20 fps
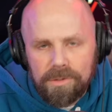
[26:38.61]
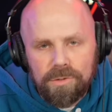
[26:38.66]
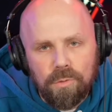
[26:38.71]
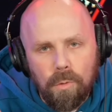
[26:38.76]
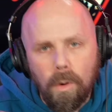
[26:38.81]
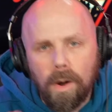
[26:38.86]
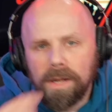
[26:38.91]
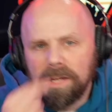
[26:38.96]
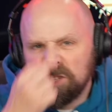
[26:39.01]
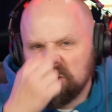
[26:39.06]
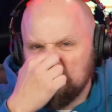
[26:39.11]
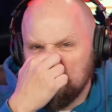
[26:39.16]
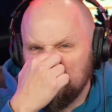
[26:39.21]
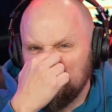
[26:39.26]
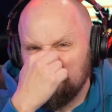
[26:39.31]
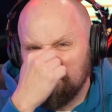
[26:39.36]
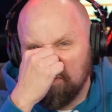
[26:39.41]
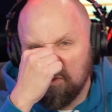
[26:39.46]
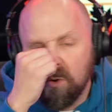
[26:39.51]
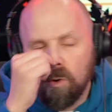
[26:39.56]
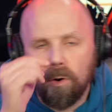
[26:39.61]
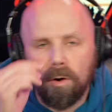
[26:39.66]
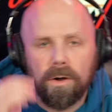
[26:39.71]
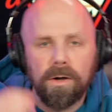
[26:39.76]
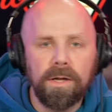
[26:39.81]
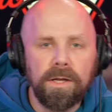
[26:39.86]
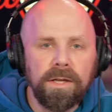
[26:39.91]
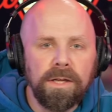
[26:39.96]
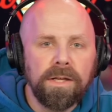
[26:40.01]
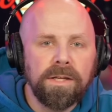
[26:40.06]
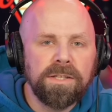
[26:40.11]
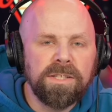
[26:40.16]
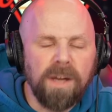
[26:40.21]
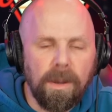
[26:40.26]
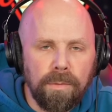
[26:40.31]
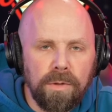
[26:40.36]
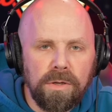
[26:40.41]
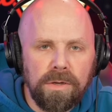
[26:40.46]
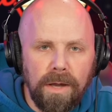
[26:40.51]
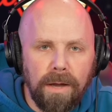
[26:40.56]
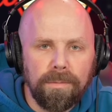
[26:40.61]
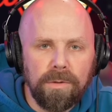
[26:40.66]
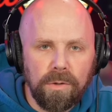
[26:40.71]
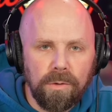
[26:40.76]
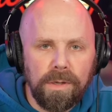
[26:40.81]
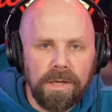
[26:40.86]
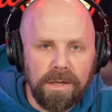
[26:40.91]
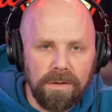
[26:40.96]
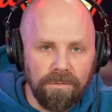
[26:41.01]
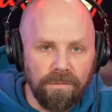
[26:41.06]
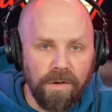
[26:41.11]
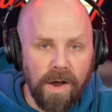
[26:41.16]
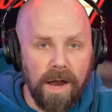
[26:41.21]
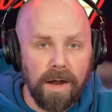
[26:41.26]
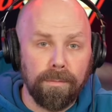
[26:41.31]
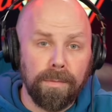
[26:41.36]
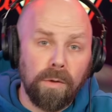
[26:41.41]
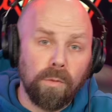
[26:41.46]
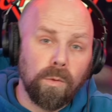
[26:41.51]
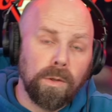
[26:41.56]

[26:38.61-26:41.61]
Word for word: 2024 WWE environment?